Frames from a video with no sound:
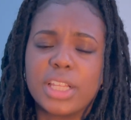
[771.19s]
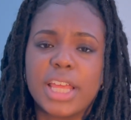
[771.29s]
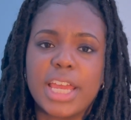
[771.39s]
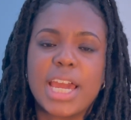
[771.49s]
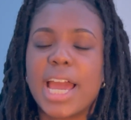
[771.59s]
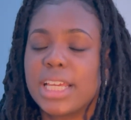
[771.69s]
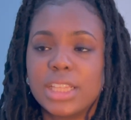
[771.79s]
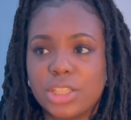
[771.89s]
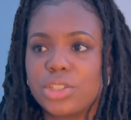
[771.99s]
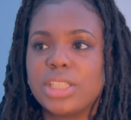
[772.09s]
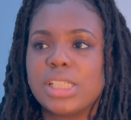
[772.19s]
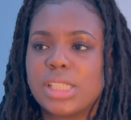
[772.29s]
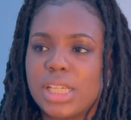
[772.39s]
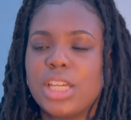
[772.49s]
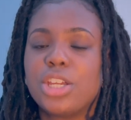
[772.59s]
Like, I could literally
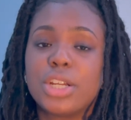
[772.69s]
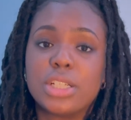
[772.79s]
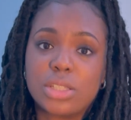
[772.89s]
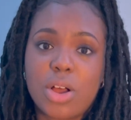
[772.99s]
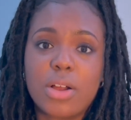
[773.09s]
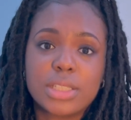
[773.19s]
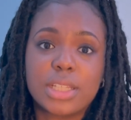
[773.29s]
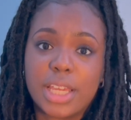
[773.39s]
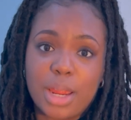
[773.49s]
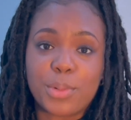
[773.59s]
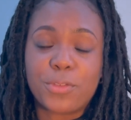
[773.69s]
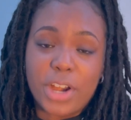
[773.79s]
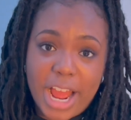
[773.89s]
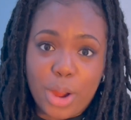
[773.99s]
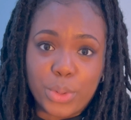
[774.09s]
sit here and talk to the camera for
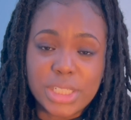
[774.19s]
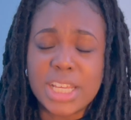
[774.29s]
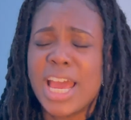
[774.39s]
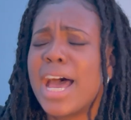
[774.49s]
hours.